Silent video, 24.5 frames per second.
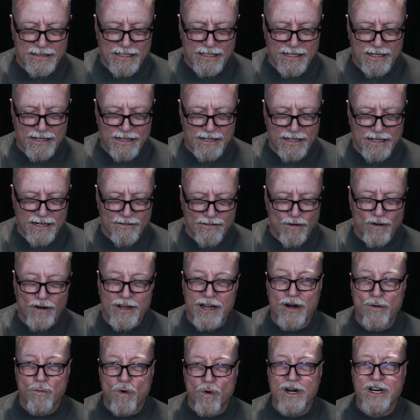only
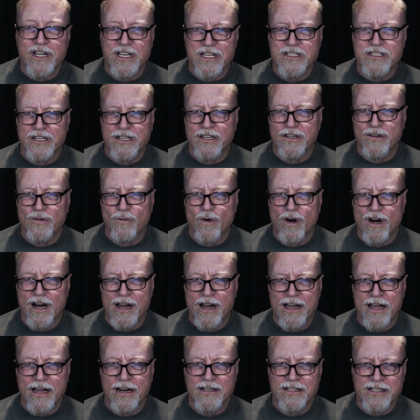had one incident where I
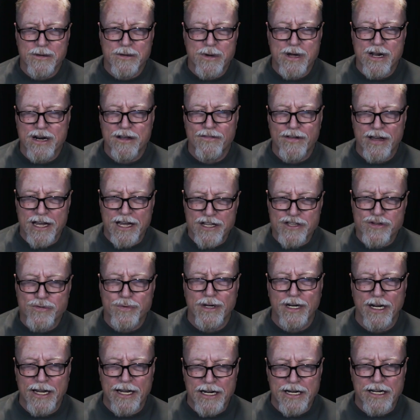had some kind of AIDS
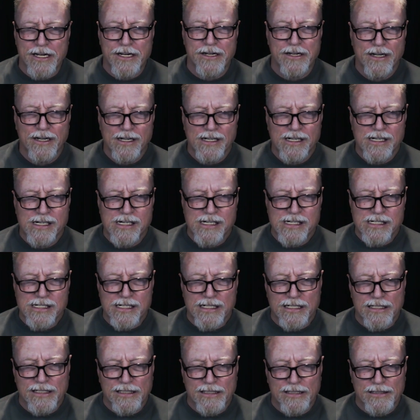related
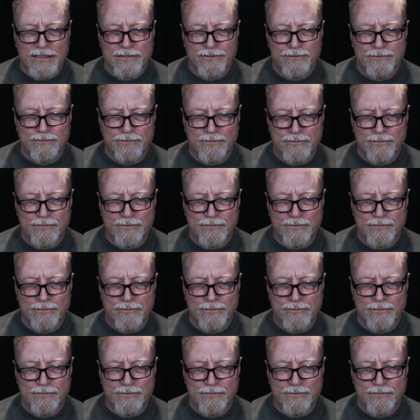a